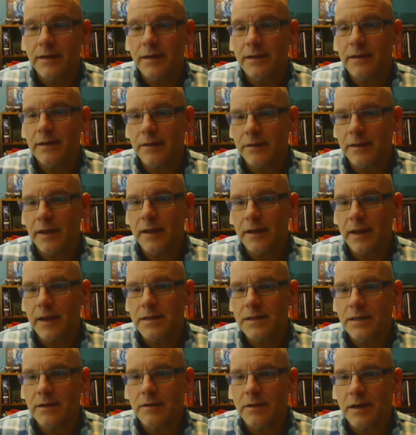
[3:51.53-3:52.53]
you know, then,
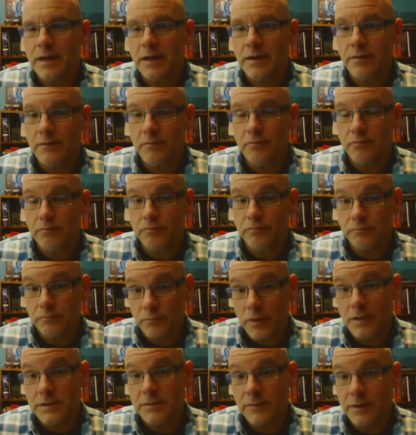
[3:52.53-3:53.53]
you know, at a
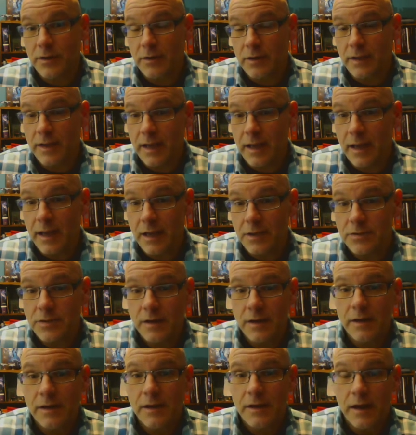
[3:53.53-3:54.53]
relatively early age,
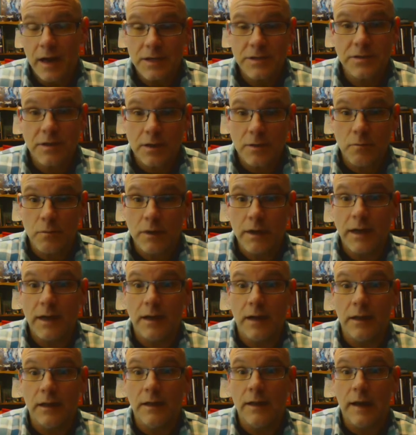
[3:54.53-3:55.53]
I started working
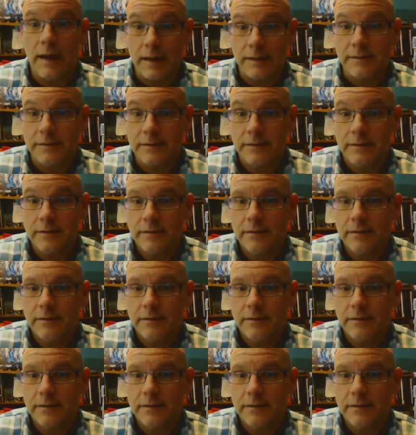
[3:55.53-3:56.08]
a lot.